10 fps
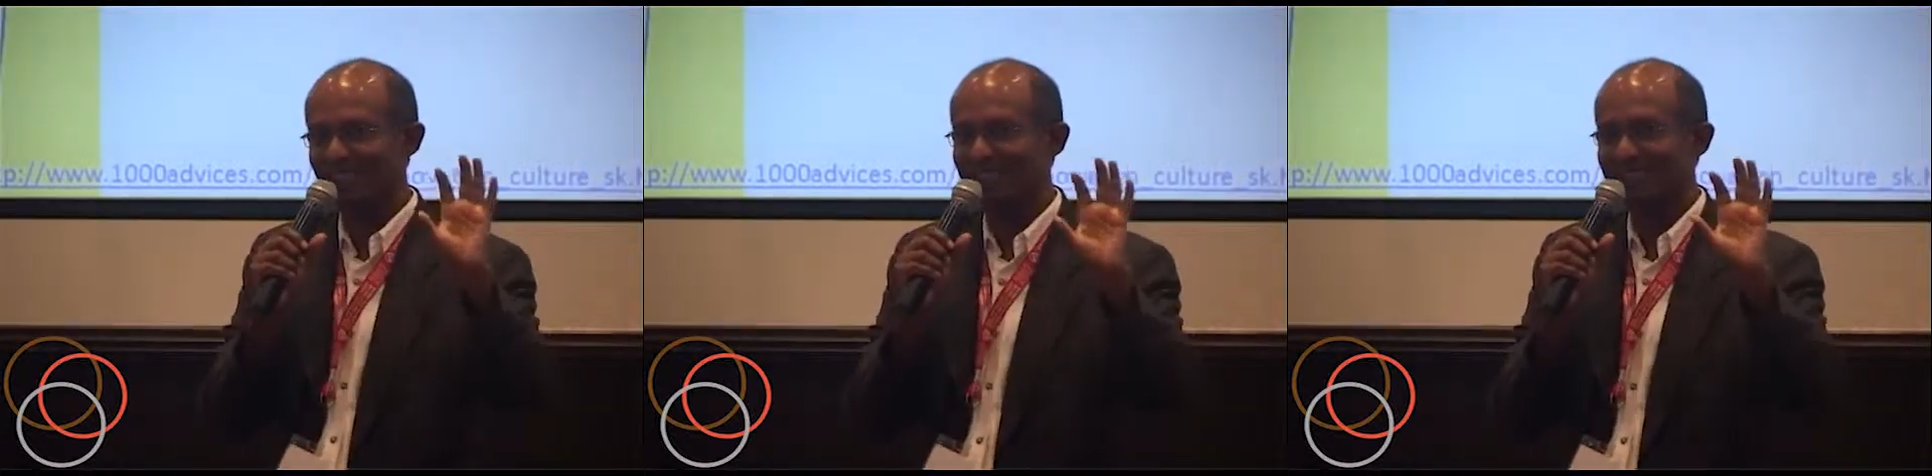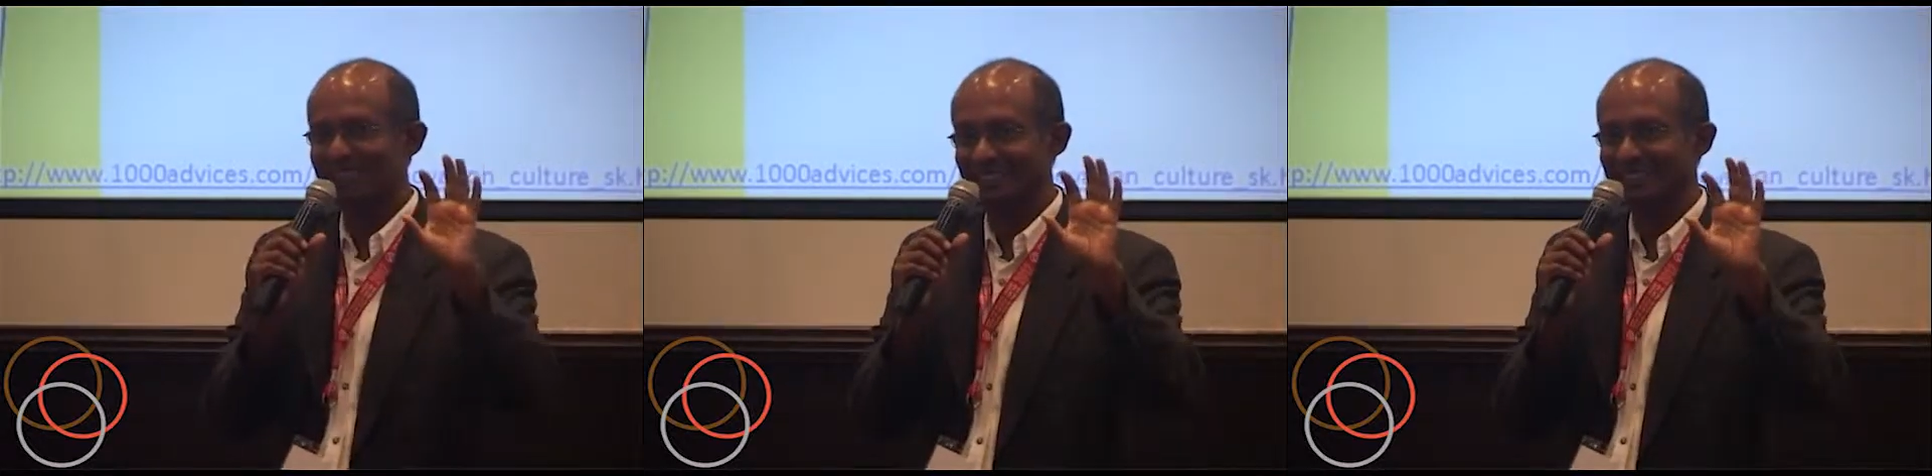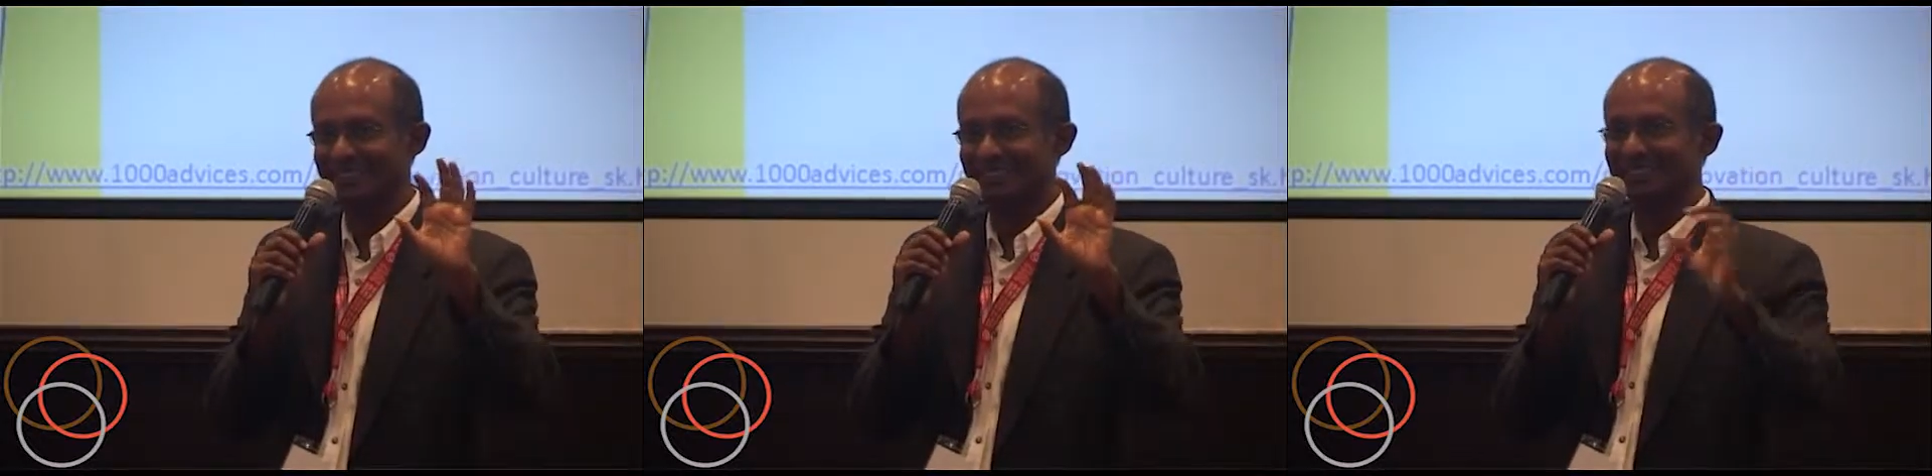line
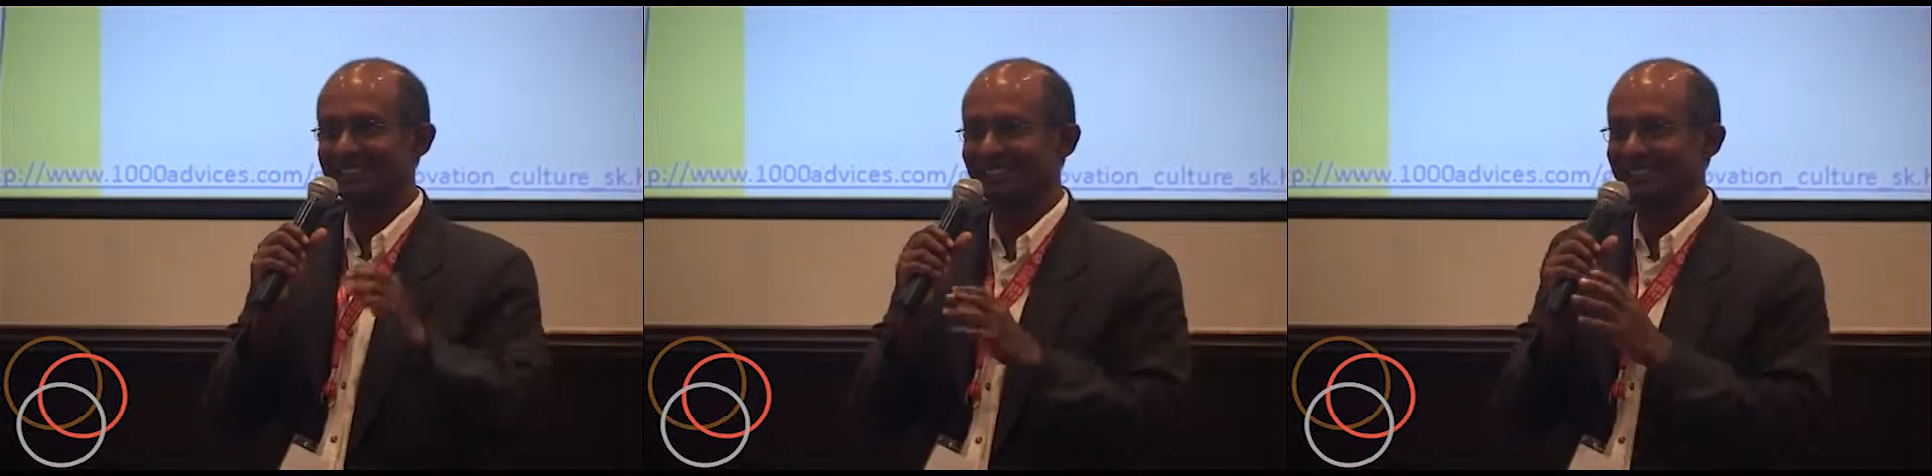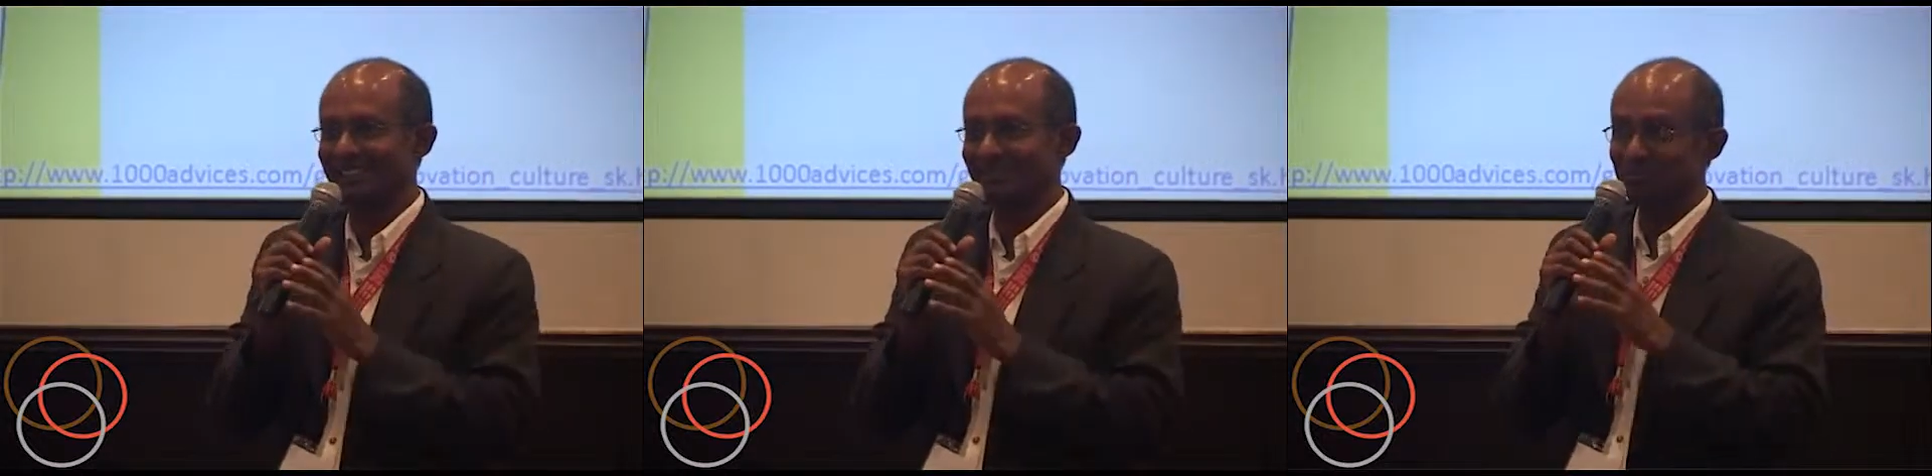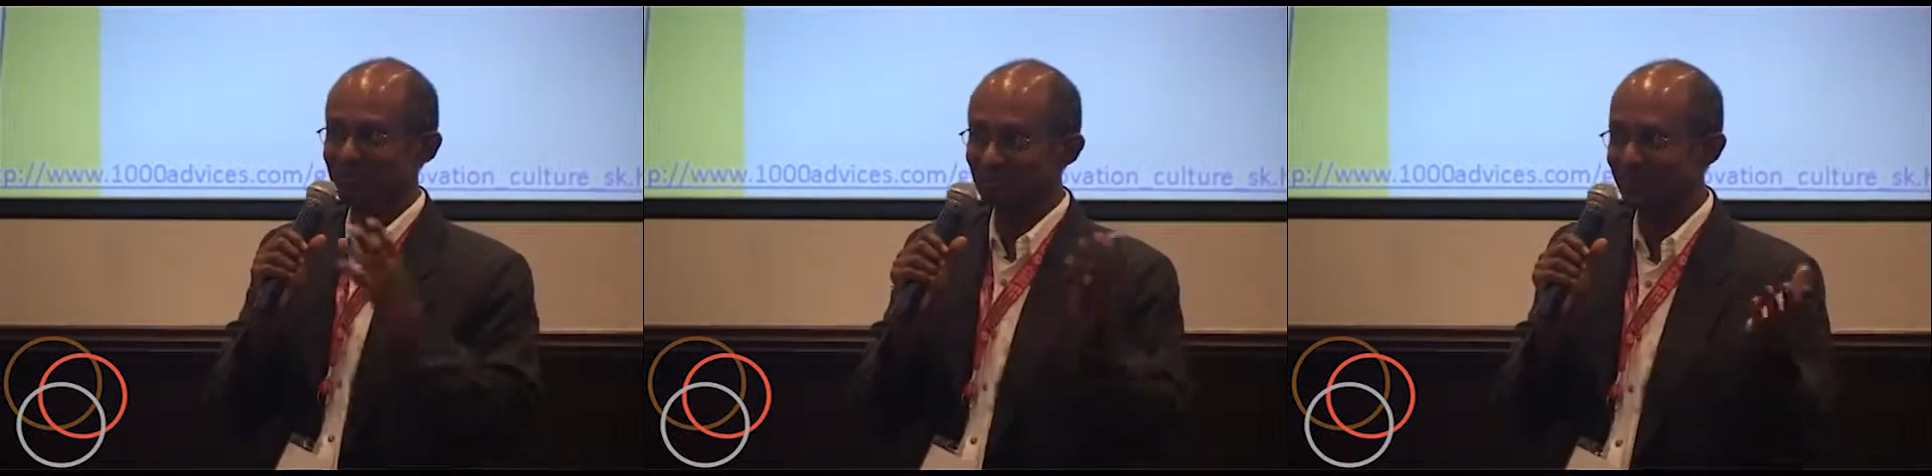
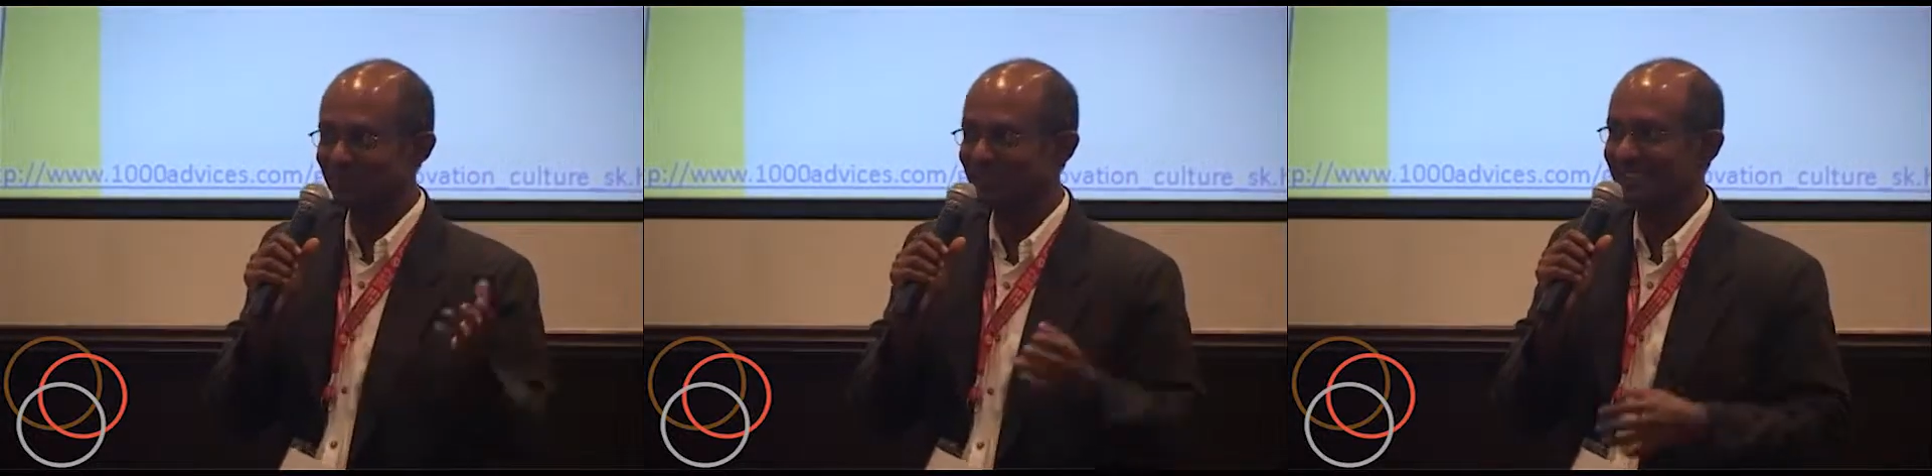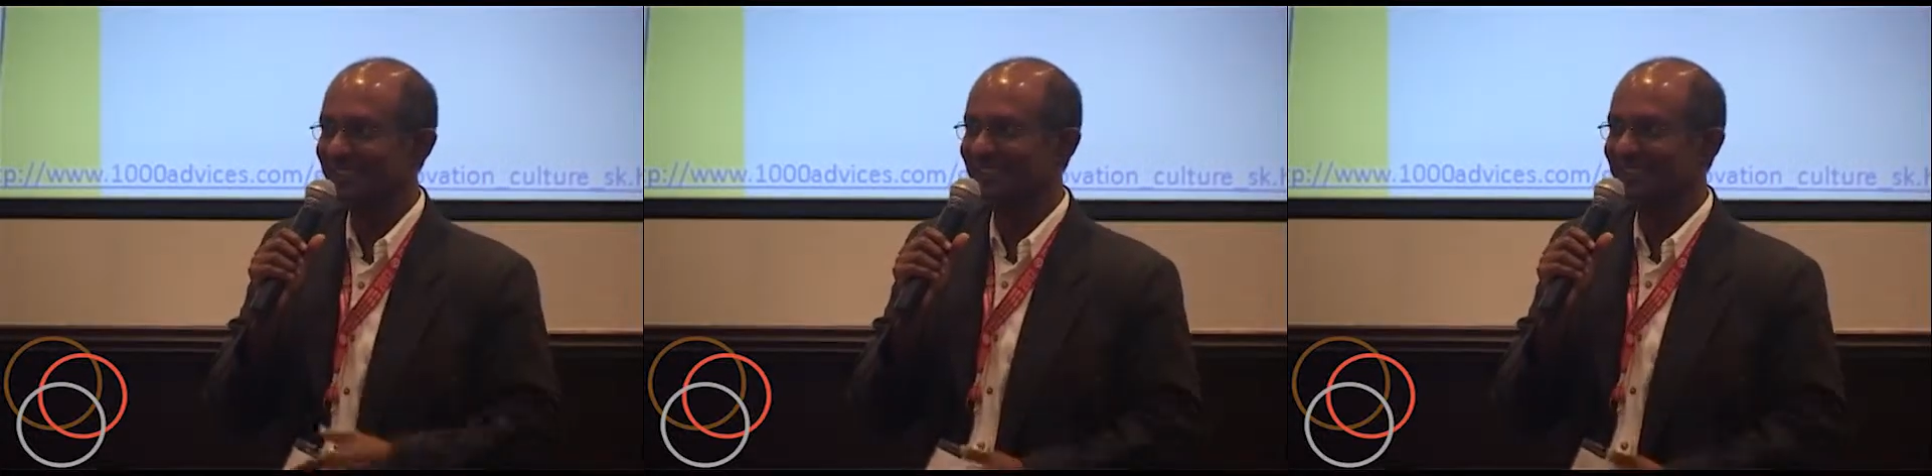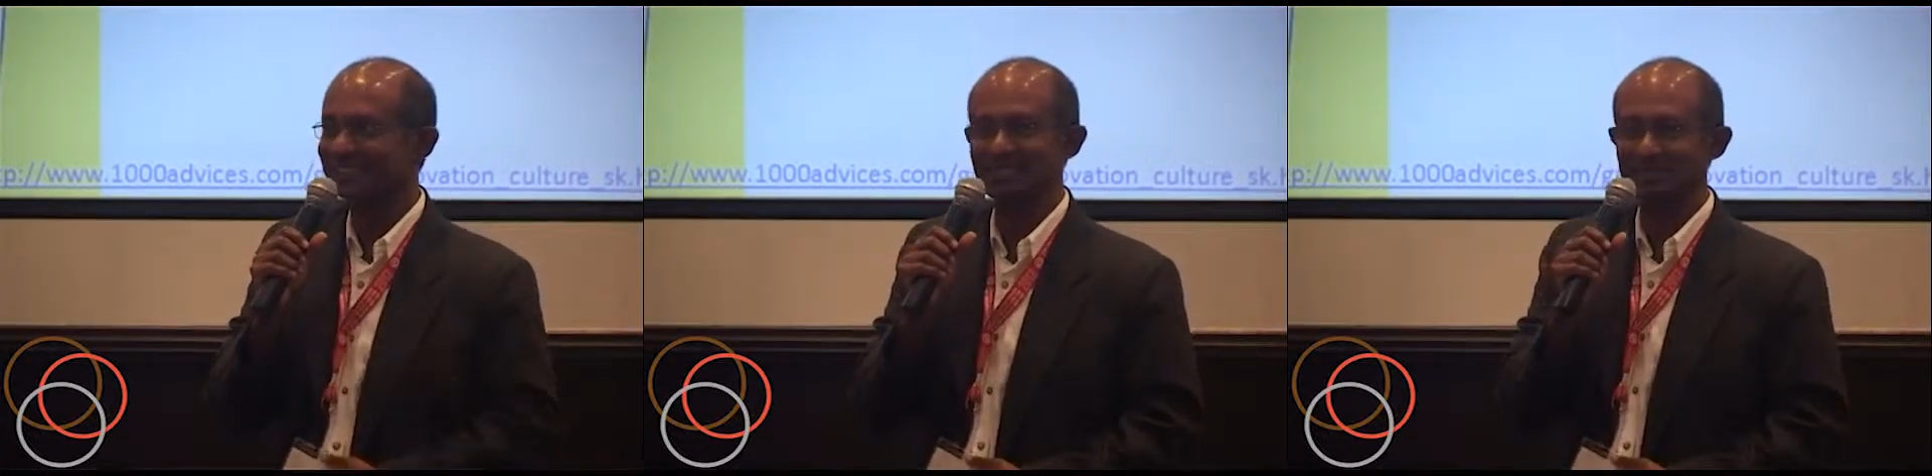that most of the think
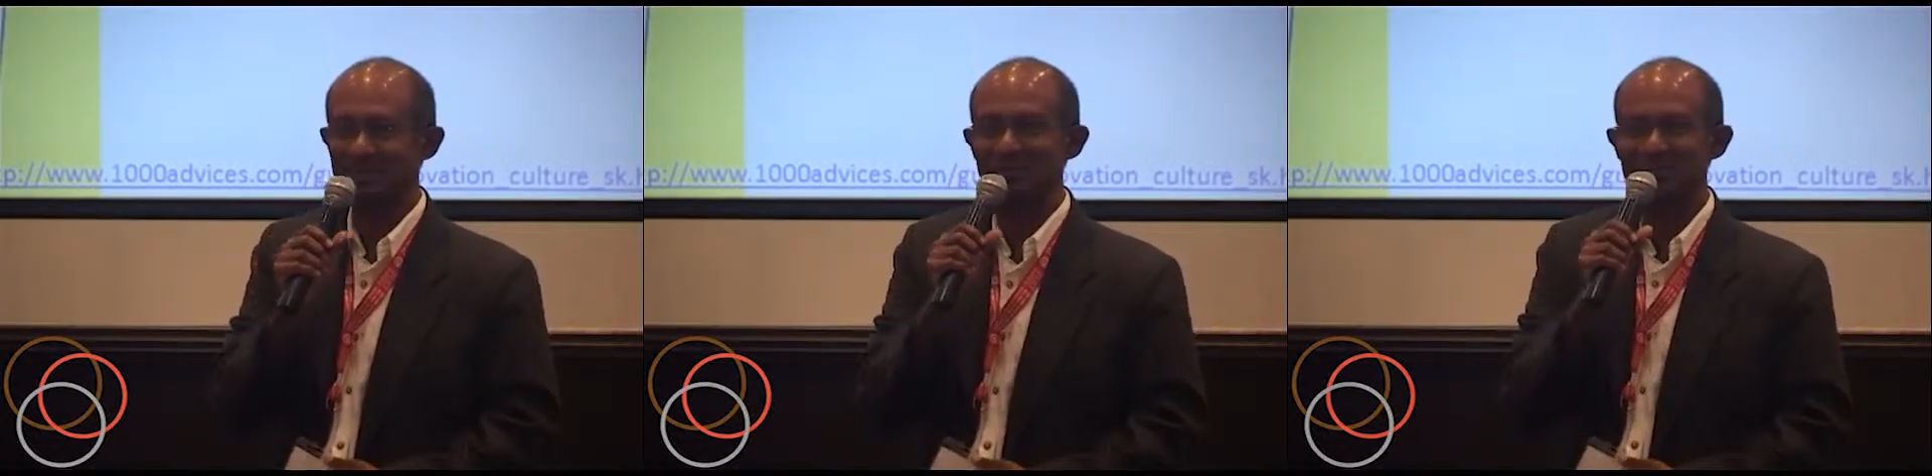tanks seems to be